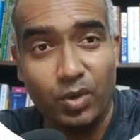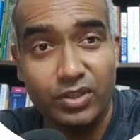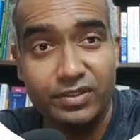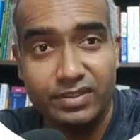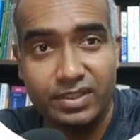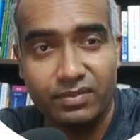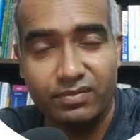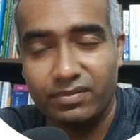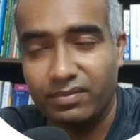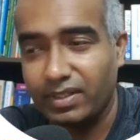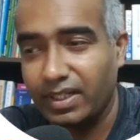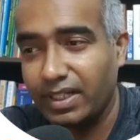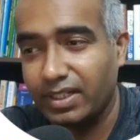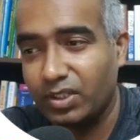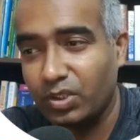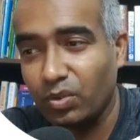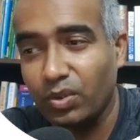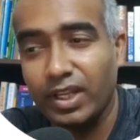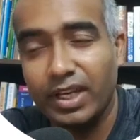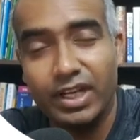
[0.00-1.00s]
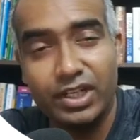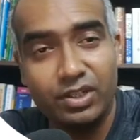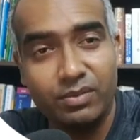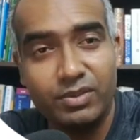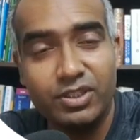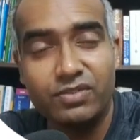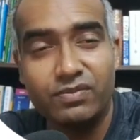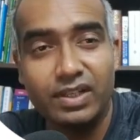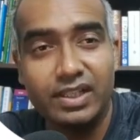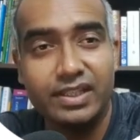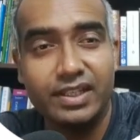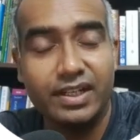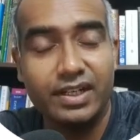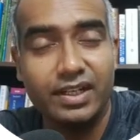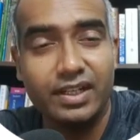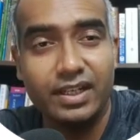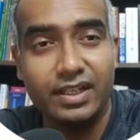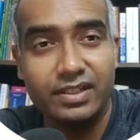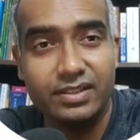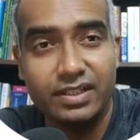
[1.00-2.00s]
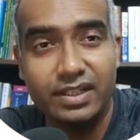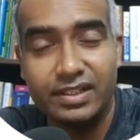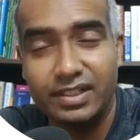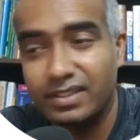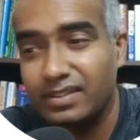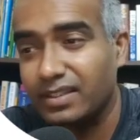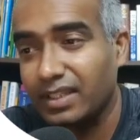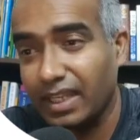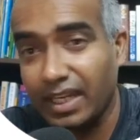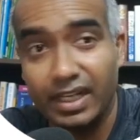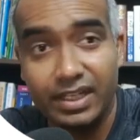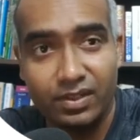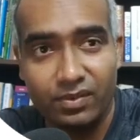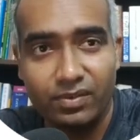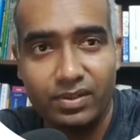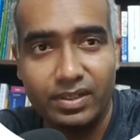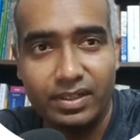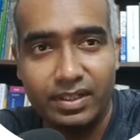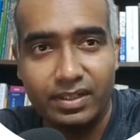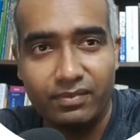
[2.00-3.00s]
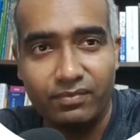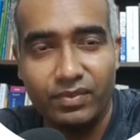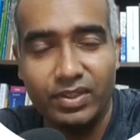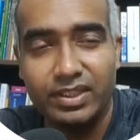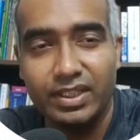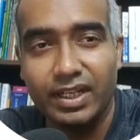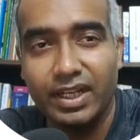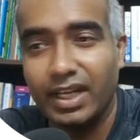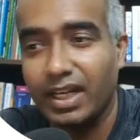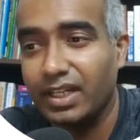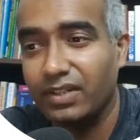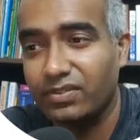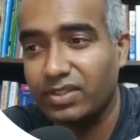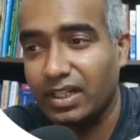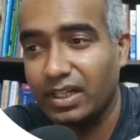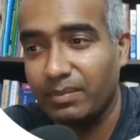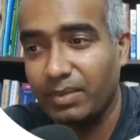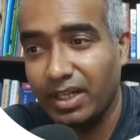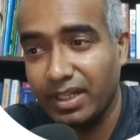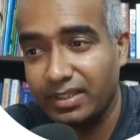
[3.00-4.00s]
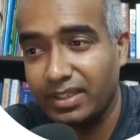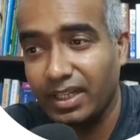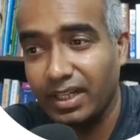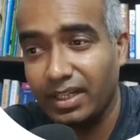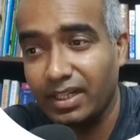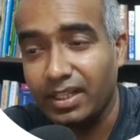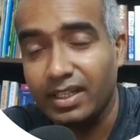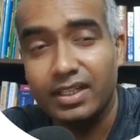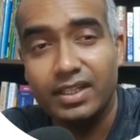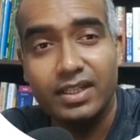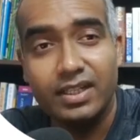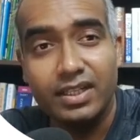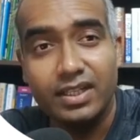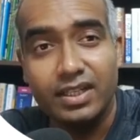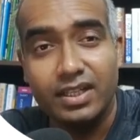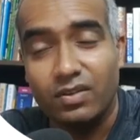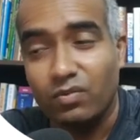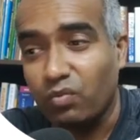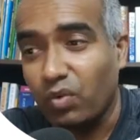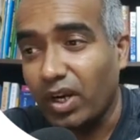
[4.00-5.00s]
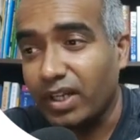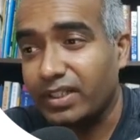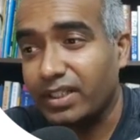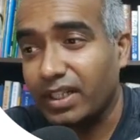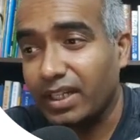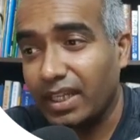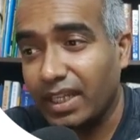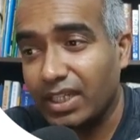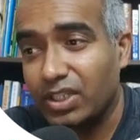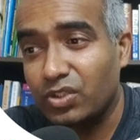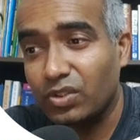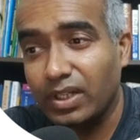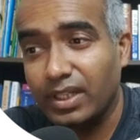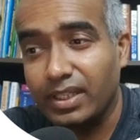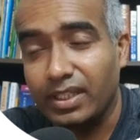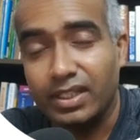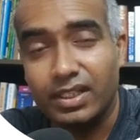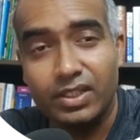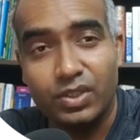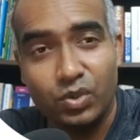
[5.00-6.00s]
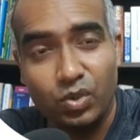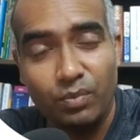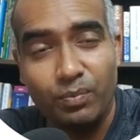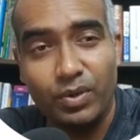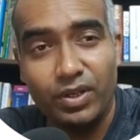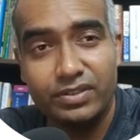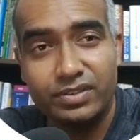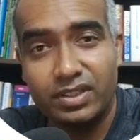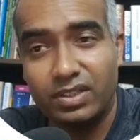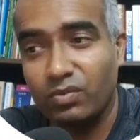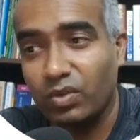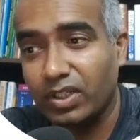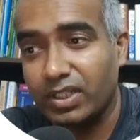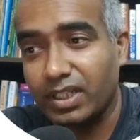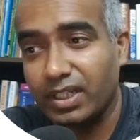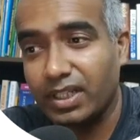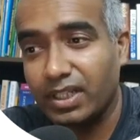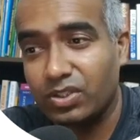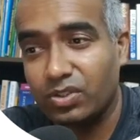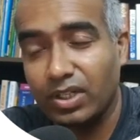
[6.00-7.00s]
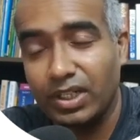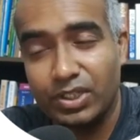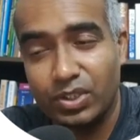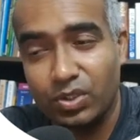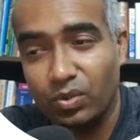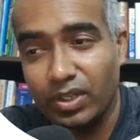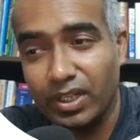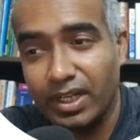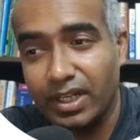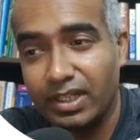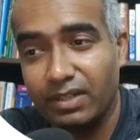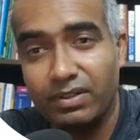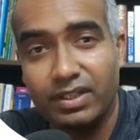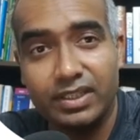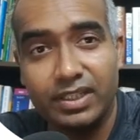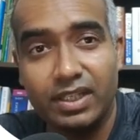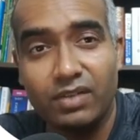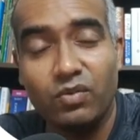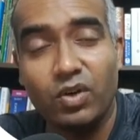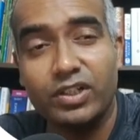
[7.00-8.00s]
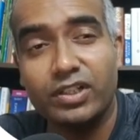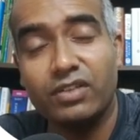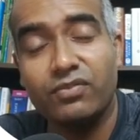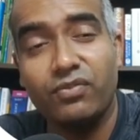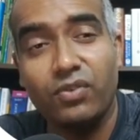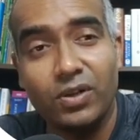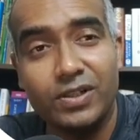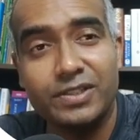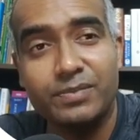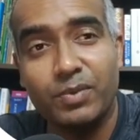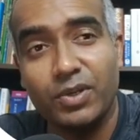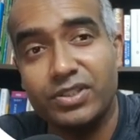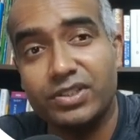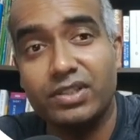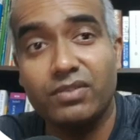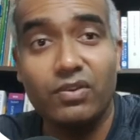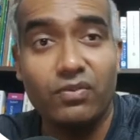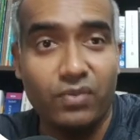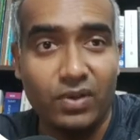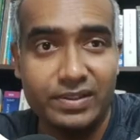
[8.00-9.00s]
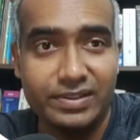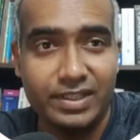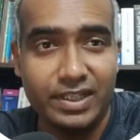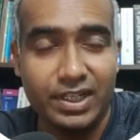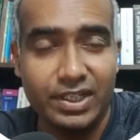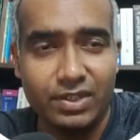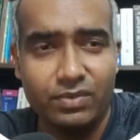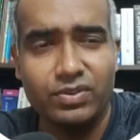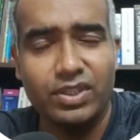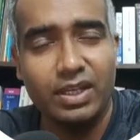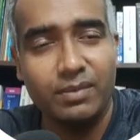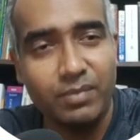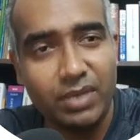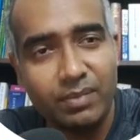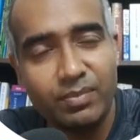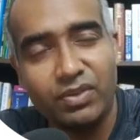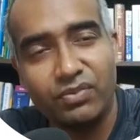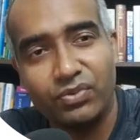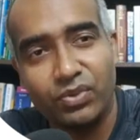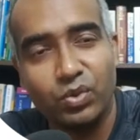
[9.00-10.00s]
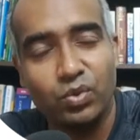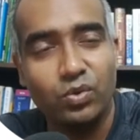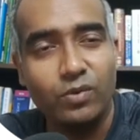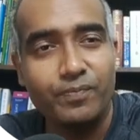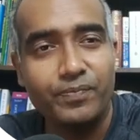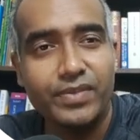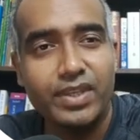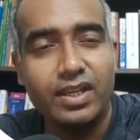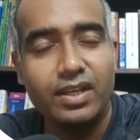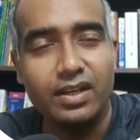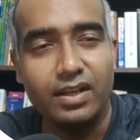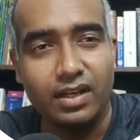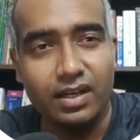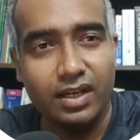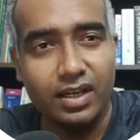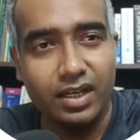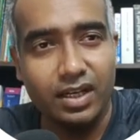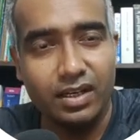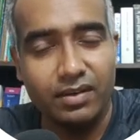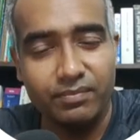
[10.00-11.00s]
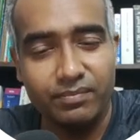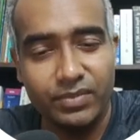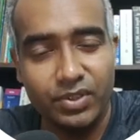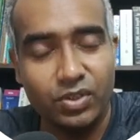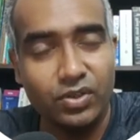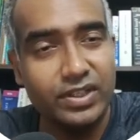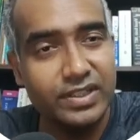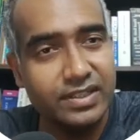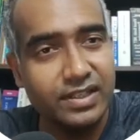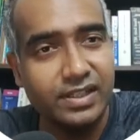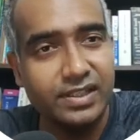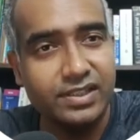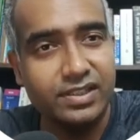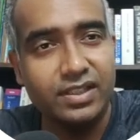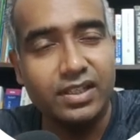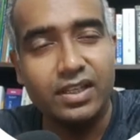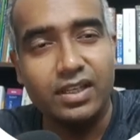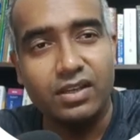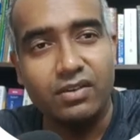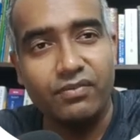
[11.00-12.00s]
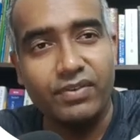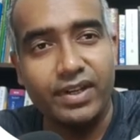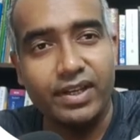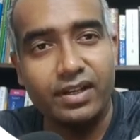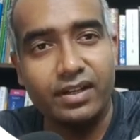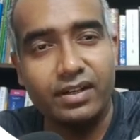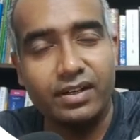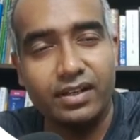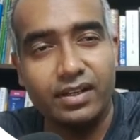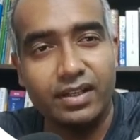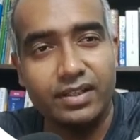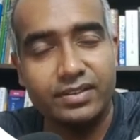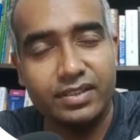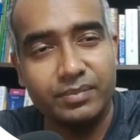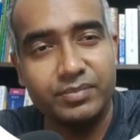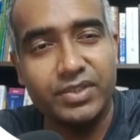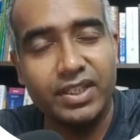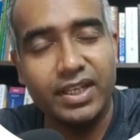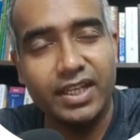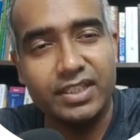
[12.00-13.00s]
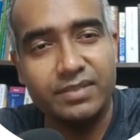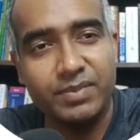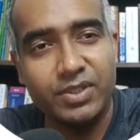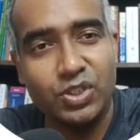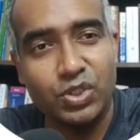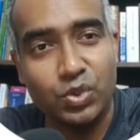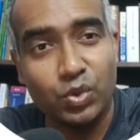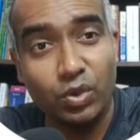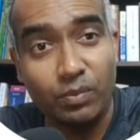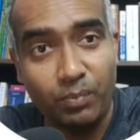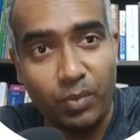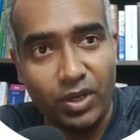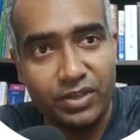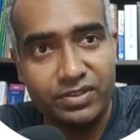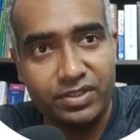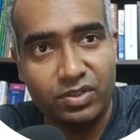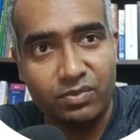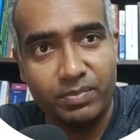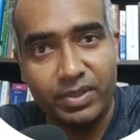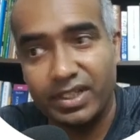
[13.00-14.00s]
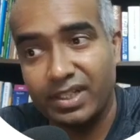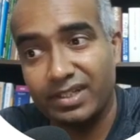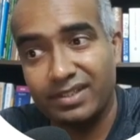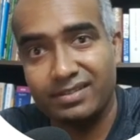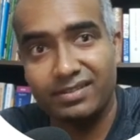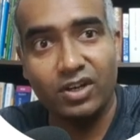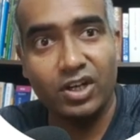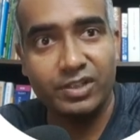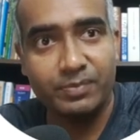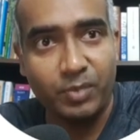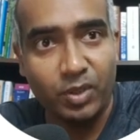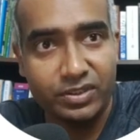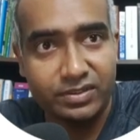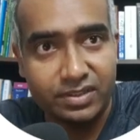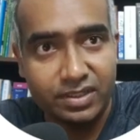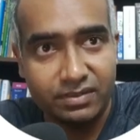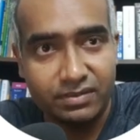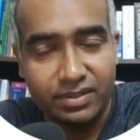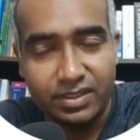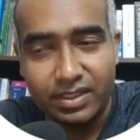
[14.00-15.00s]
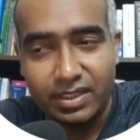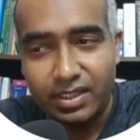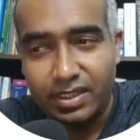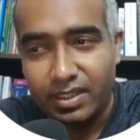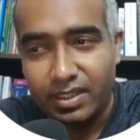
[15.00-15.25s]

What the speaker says: positive, and true negative means where the result is negative with the negative sentiment. And then what are actually true positive, what are actually true negative, and then what are false positive and false negative. There may be few, results where something has been shown positive, but it is not positive.